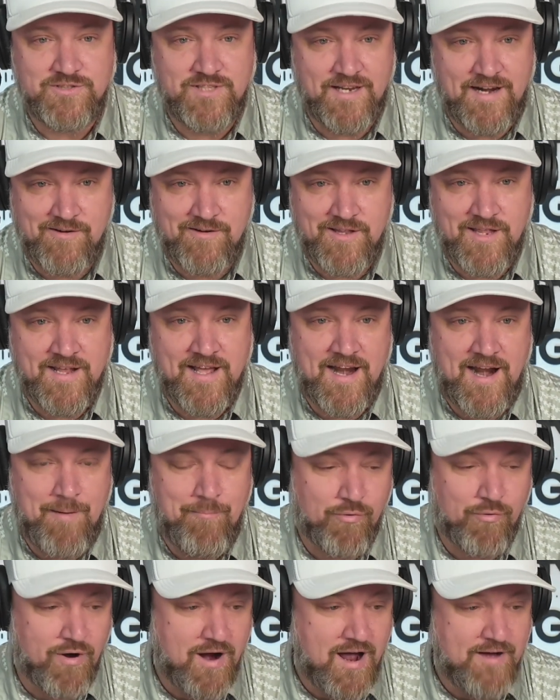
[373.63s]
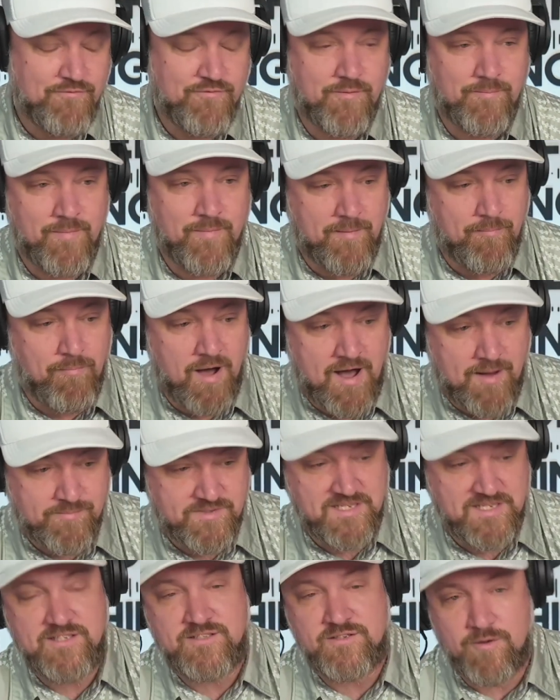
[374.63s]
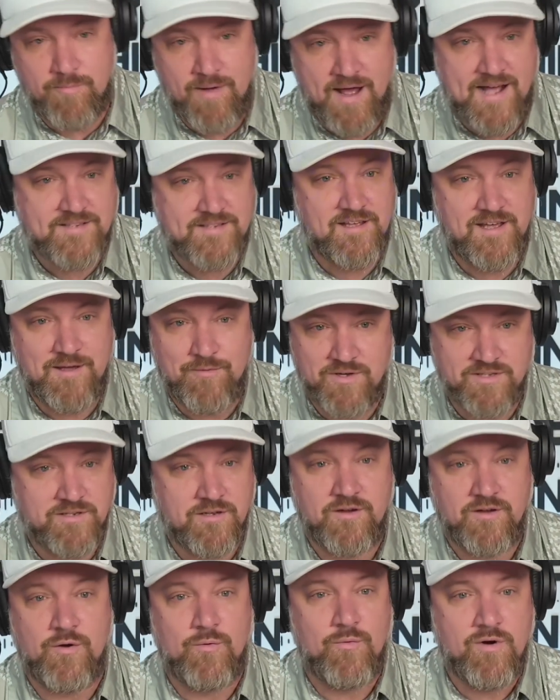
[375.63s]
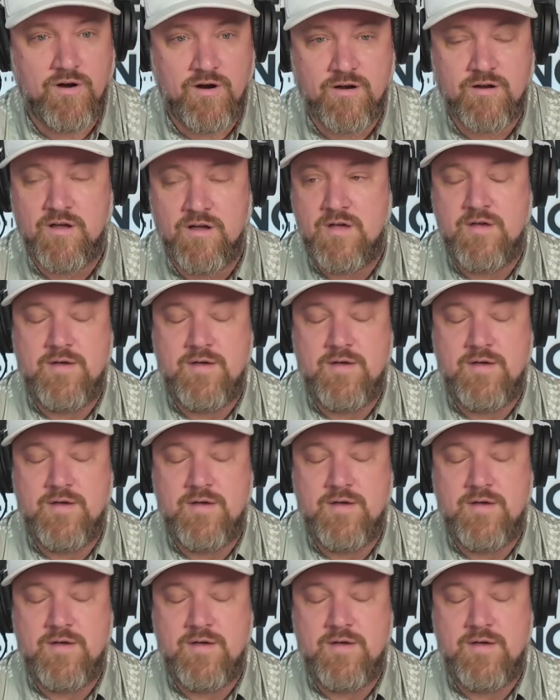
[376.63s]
said everything that I brought from my mom's Easter basket wasn't going to work.